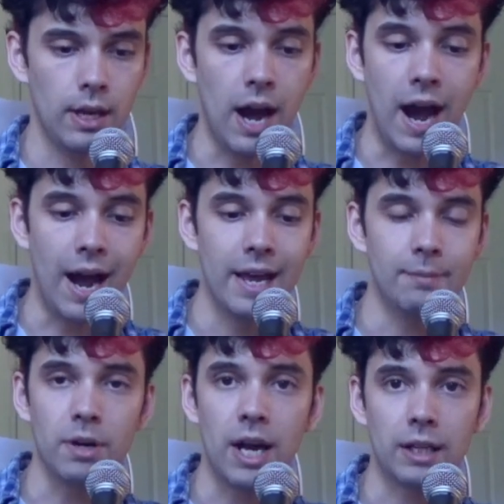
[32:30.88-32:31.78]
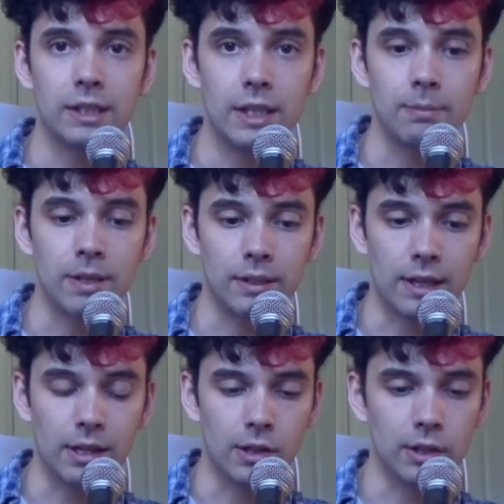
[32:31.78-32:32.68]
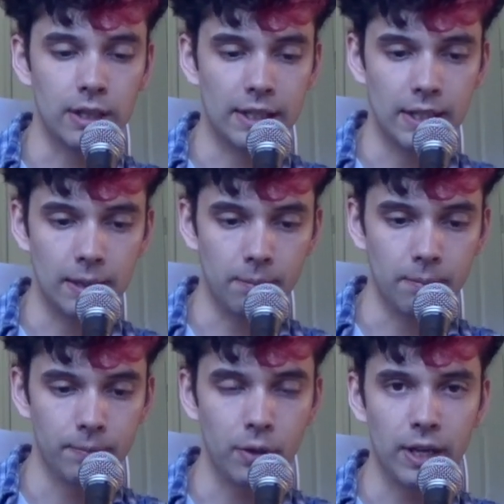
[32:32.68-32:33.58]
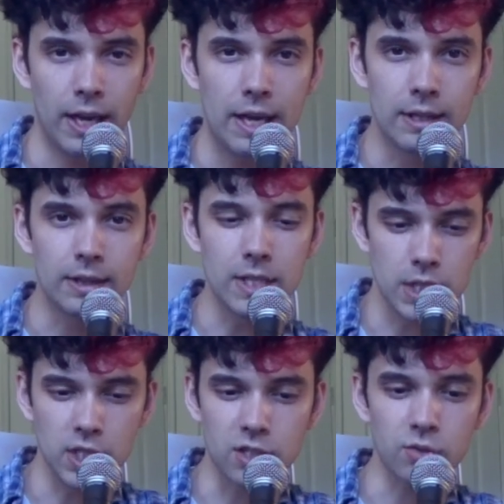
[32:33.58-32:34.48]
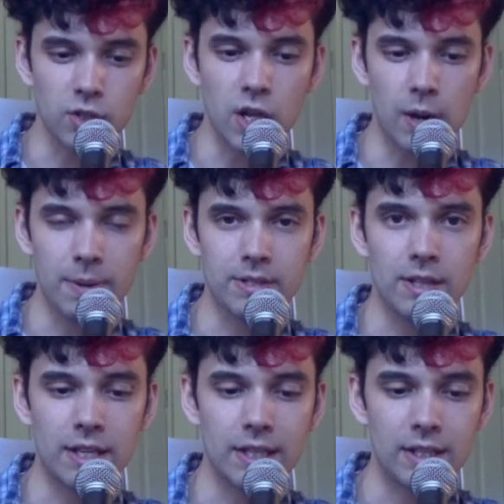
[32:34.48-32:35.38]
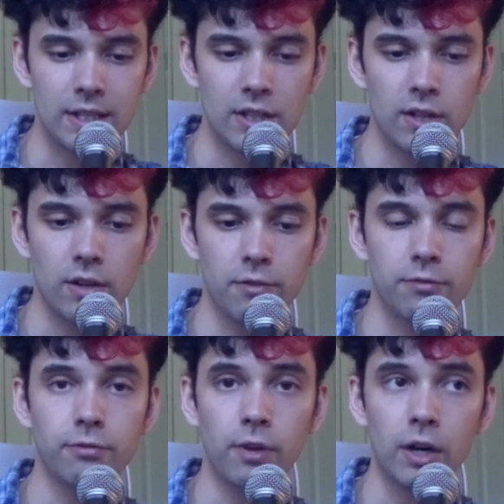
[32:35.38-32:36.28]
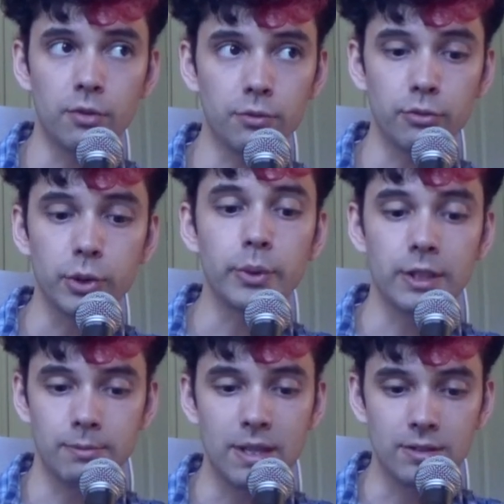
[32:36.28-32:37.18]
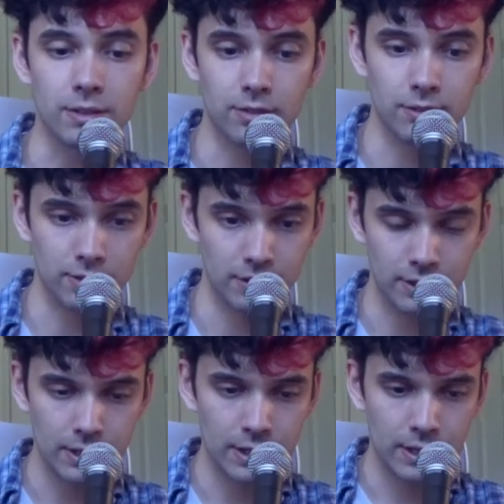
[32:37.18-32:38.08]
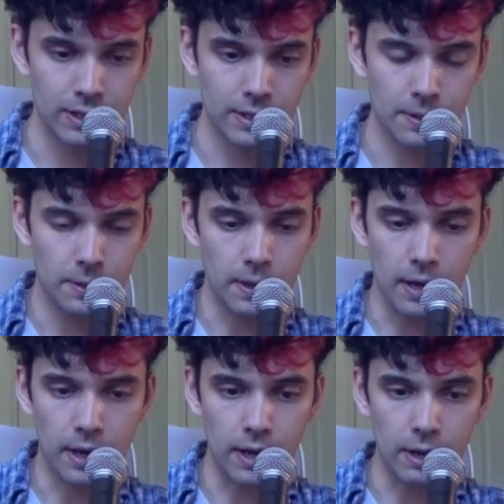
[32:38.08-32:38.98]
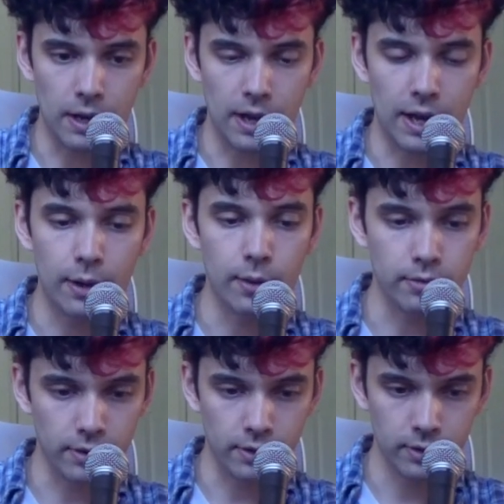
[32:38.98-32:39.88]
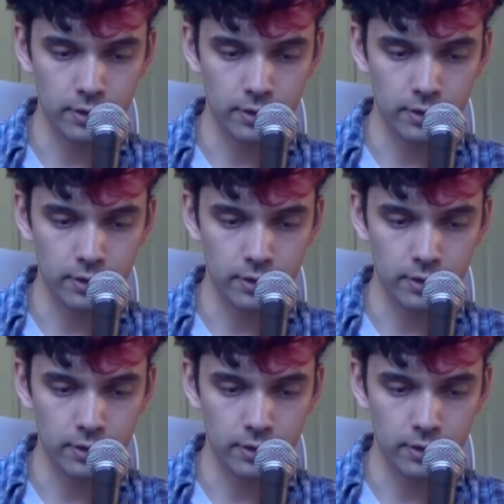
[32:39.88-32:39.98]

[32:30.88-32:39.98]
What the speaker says: I am not claiming that I look like him. Okay, this is just comments that I get on frequent basis. However,